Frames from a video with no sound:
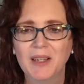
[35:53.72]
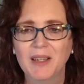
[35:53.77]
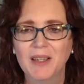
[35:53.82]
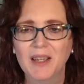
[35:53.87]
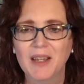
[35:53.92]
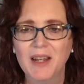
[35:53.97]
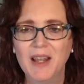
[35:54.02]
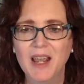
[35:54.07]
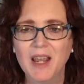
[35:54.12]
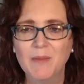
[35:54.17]

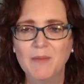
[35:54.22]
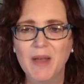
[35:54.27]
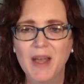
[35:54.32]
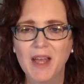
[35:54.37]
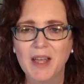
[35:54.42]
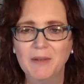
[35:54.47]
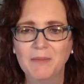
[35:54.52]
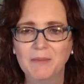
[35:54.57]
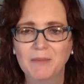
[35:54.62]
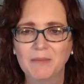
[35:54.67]
and
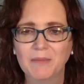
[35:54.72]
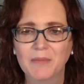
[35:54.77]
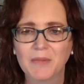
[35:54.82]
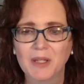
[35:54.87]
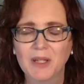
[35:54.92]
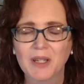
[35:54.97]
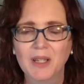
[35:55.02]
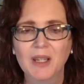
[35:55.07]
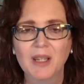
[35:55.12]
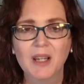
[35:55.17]
amen.
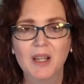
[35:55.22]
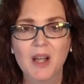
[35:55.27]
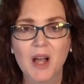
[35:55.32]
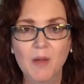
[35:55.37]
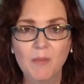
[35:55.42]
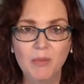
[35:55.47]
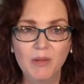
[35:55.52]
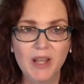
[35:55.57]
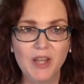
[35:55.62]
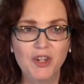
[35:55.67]

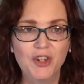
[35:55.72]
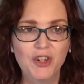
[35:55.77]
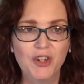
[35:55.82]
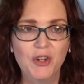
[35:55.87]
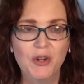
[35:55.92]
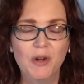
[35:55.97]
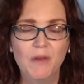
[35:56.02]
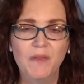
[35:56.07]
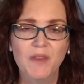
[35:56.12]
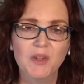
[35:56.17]
God bless
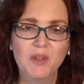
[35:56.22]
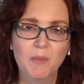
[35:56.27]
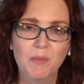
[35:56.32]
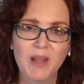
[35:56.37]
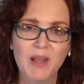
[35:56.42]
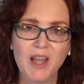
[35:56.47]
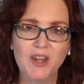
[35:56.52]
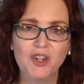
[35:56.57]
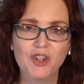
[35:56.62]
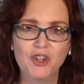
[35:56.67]
you. If this
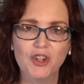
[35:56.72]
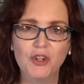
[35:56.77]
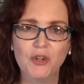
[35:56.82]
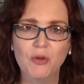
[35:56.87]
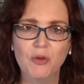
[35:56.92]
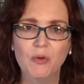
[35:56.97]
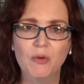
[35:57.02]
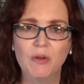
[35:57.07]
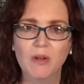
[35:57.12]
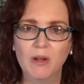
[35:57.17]
blessed
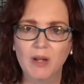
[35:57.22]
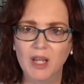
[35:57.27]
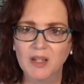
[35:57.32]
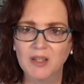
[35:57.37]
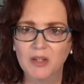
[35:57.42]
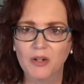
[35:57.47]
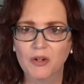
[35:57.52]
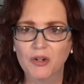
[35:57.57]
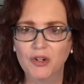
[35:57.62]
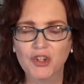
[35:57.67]
you,
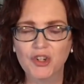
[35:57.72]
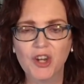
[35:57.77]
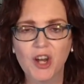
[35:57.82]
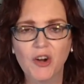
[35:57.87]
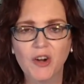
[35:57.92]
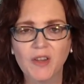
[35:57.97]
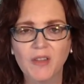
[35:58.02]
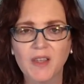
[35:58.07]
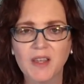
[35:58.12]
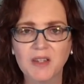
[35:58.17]
consider
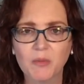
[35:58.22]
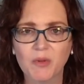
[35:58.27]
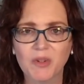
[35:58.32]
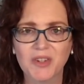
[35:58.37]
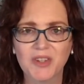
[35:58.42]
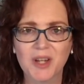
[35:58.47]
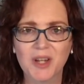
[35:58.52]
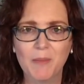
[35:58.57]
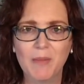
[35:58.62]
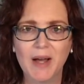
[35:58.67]
sharing this with
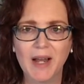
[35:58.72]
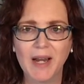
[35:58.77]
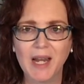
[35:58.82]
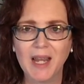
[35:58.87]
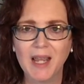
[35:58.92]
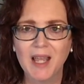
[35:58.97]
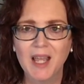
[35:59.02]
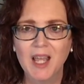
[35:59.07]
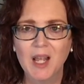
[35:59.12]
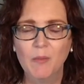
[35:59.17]

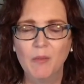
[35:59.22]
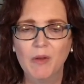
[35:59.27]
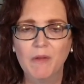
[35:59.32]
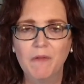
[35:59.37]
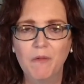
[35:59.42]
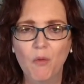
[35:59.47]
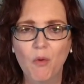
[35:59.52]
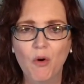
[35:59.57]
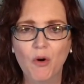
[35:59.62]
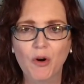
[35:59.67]
somebody
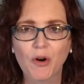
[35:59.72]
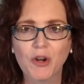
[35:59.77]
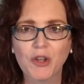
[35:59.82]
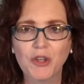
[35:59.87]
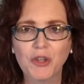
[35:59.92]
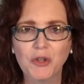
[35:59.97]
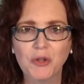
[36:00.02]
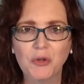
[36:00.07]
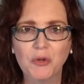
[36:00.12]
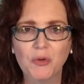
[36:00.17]
before
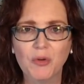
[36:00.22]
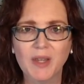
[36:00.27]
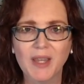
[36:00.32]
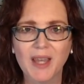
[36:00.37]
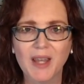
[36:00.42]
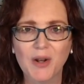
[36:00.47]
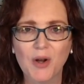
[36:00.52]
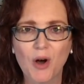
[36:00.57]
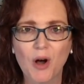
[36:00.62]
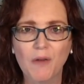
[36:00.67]
you
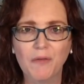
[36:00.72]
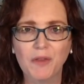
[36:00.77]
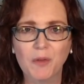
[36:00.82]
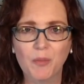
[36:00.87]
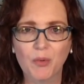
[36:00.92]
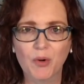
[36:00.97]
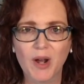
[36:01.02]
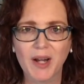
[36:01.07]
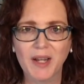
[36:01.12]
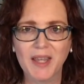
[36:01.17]
get off the
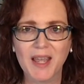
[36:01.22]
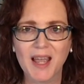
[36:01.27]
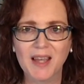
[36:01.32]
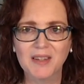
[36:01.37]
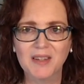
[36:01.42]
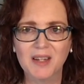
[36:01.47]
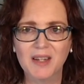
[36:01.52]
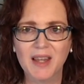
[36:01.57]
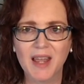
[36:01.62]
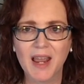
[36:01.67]

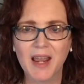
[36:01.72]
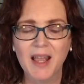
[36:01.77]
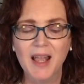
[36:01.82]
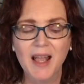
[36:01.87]
broadcast today.